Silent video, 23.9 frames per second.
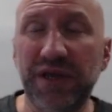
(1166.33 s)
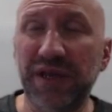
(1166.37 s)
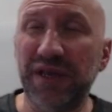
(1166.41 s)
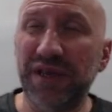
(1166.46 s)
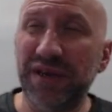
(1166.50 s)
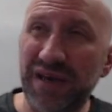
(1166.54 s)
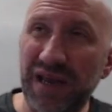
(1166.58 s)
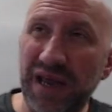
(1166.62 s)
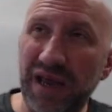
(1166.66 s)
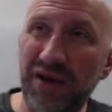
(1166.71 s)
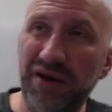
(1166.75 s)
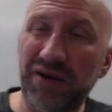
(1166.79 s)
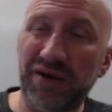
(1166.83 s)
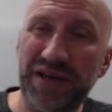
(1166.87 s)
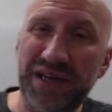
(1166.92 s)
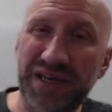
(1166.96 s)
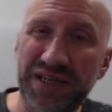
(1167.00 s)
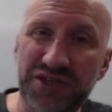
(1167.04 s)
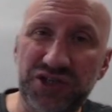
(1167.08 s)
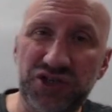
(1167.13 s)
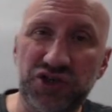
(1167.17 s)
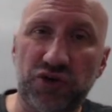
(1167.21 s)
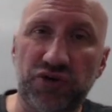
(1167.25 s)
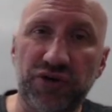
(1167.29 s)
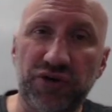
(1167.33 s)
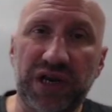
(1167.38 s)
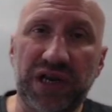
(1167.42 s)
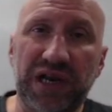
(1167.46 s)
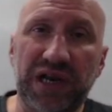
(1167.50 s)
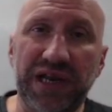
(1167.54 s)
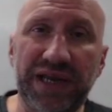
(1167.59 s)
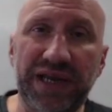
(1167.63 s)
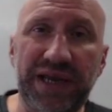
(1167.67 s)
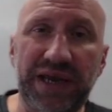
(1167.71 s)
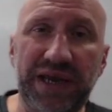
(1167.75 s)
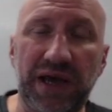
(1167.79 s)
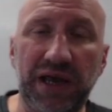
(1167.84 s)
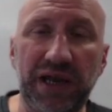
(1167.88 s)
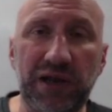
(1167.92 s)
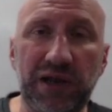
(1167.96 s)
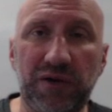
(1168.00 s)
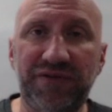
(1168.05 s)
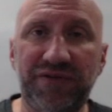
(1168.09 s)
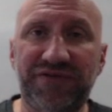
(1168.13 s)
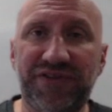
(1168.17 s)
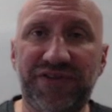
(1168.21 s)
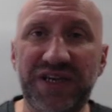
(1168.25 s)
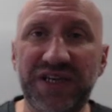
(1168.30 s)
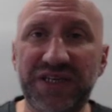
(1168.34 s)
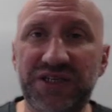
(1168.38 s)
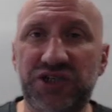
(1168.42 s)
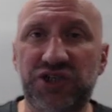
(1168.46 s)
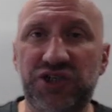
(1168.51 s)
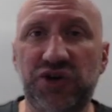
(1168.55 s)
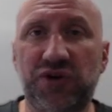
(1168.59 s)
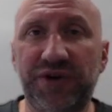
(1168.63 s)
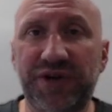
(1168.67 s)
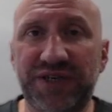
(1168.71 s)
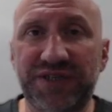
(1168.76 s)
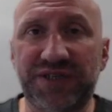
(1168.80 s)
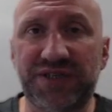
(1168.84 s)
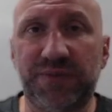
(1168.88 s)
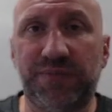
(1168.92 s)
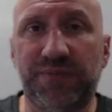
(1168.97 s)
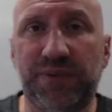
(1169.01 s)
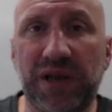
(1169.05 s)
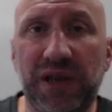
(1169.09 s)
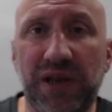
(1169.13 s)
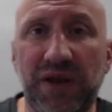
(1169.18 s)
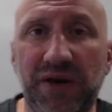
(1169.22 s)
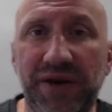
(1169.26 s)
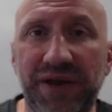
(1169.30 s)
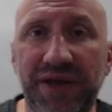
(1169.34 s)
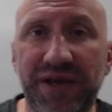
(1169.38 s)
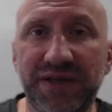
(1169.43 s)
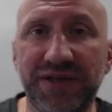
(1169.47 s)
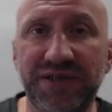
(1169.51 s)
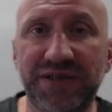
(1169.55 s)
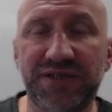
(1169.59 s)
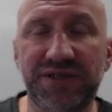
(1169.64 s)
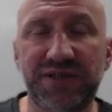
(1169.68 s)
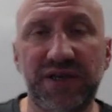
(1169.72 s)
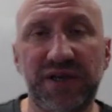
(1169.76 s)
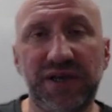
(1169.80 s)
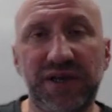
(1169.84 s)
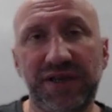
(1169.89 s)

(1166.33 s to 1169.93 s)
Now, historically, a lot of these Chinese suppliers,